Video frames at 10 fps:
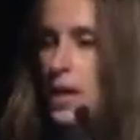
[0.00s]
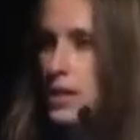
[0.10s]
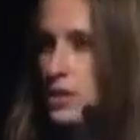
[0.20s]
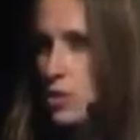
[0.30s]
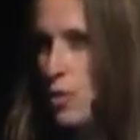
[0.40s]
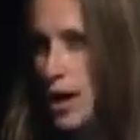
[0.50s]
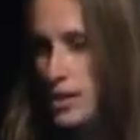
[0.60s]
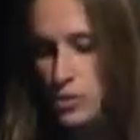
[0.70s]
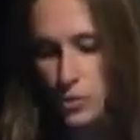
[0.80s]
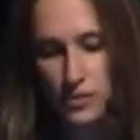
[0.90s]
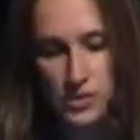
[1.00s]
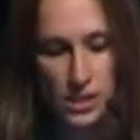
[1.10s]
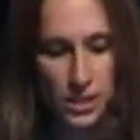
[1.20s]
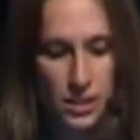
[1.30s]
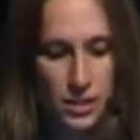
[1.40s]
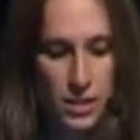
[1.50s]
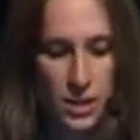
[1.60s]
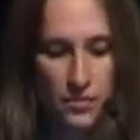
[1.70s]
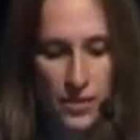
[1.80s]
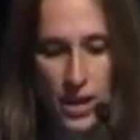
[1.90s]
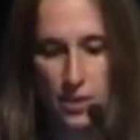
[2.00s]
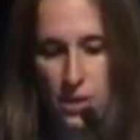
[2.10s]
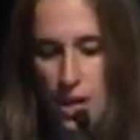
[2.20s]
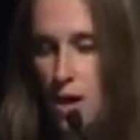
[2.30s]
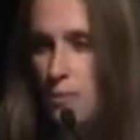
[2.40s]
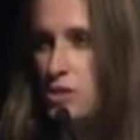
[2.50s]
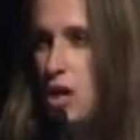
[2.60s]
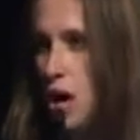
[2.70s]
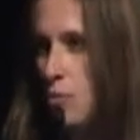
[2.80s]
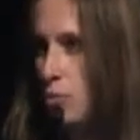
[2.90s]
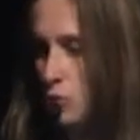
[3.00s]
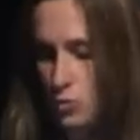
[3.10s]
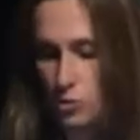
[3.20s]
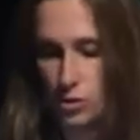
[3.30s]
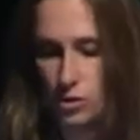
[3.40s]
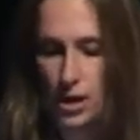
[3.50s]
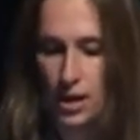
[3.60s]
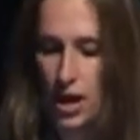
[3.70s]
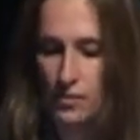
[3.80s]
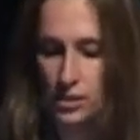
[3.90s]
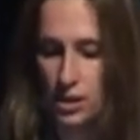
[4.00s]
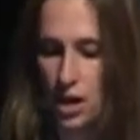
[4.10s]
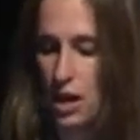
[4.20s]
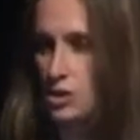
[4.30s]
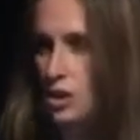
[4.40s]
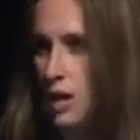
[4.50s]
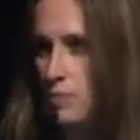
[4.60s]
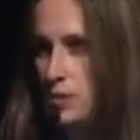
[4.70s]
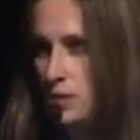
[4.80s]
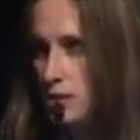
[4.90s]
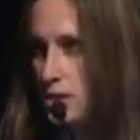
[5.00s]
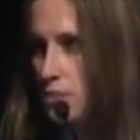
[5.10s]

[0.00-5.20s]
In the U.S., we have seen TFA become a top recruiter at Ivy League college campuses,